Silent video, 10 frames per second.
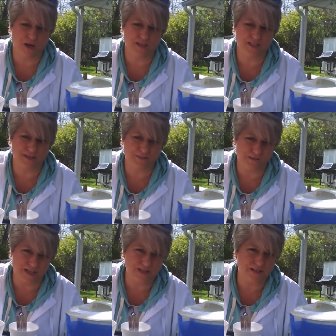
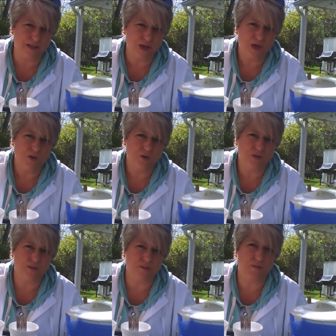difference
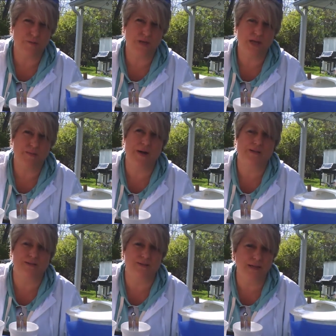will be about
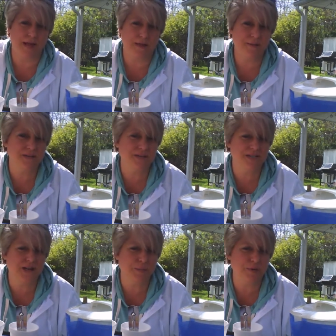the same as the
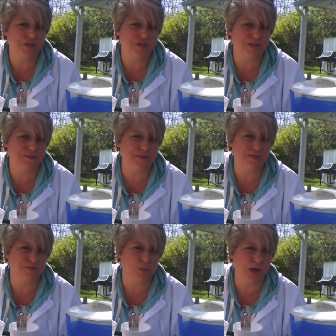temperature difference
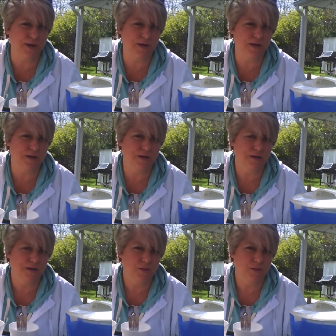of water
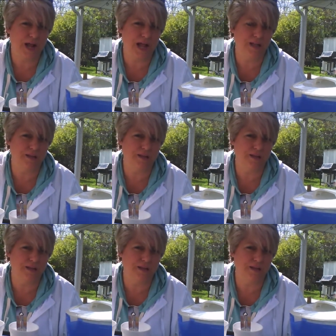when I add the